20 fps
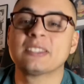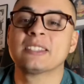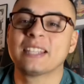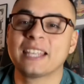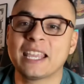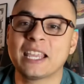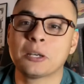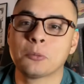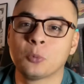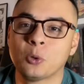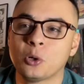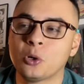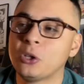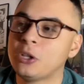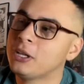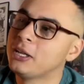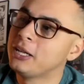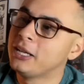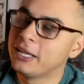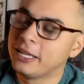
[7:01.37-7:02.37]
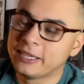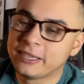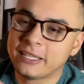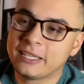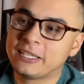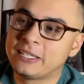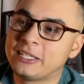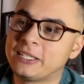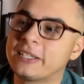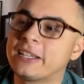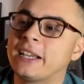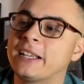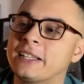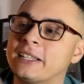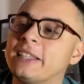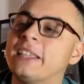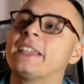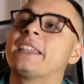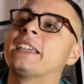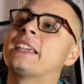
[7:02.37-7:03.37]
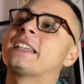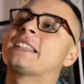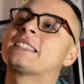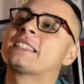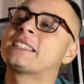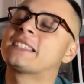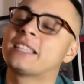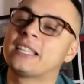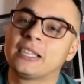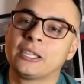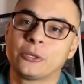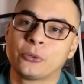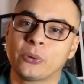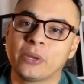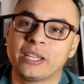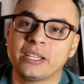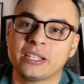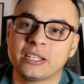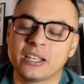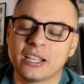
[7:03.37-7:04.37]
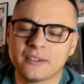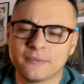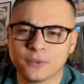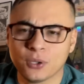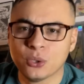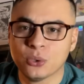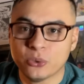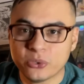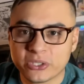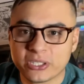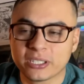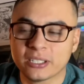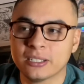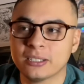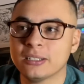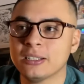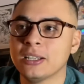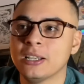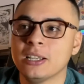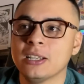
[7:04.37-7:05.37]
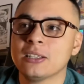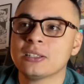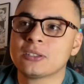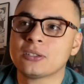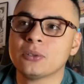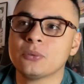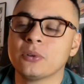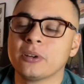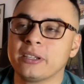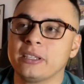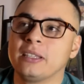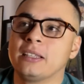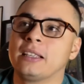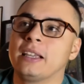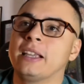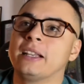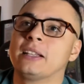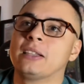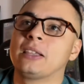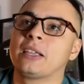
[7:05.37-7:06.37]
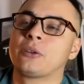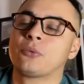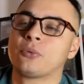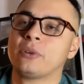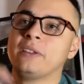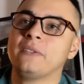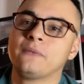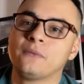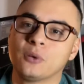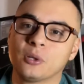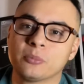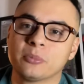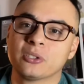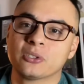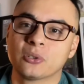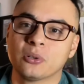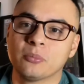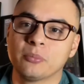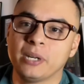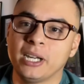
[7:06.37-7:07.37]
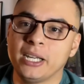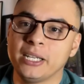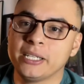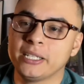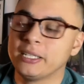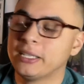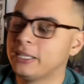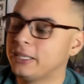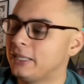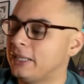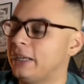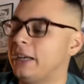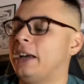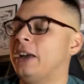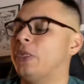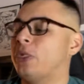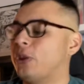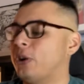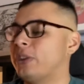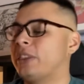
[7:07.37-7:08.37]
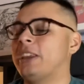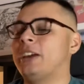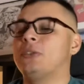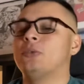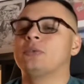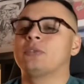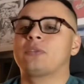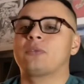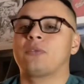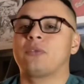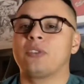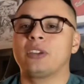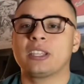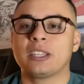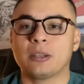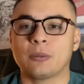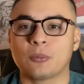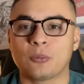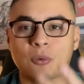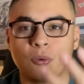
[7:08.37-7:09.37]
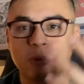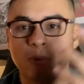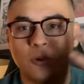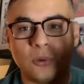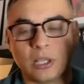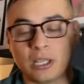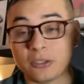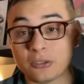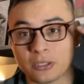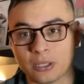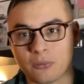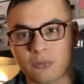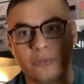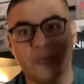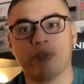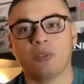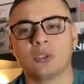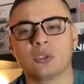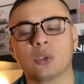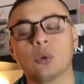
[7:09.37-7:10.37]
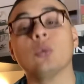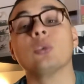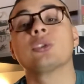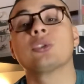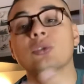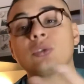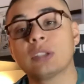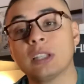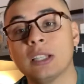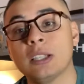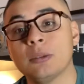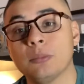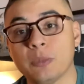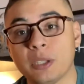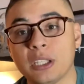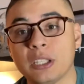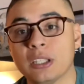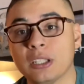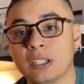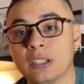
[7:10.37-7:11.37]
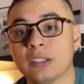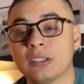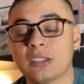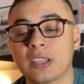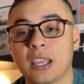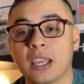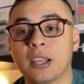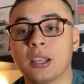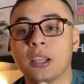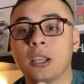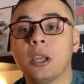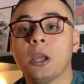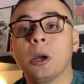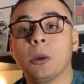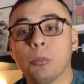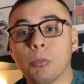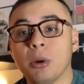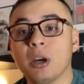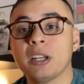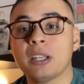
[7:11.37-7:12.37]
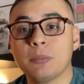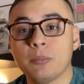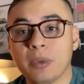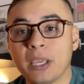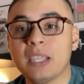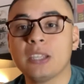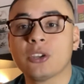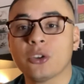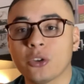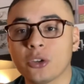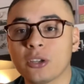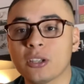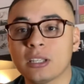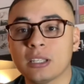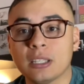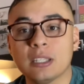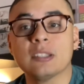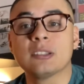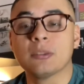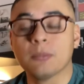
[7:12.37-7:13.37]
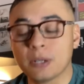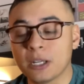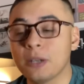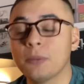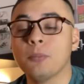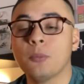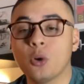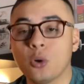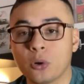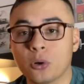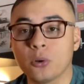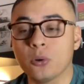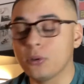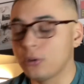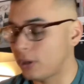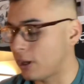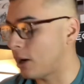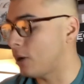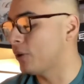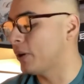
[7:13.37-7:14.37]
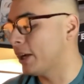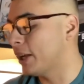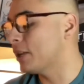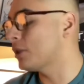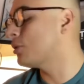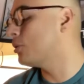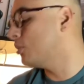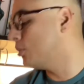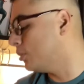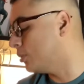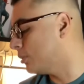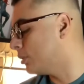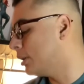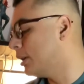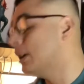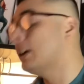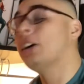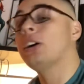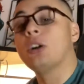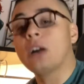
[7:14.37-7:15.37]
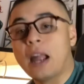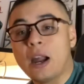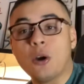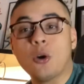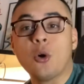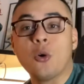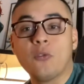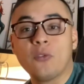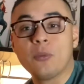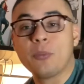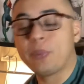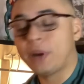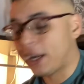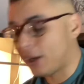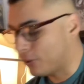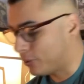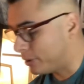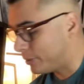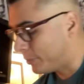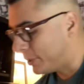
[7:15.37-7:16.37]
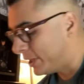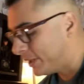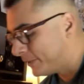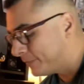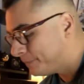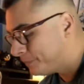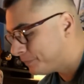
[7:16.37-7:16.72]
an animal, and then he kind of like accelerated evolution to where he kind of like reformed his own body. I thought that was freaking cool. I was like, so what you're telling me is that Buddy Baker is an immortal. All right, cool. How overpowered, man.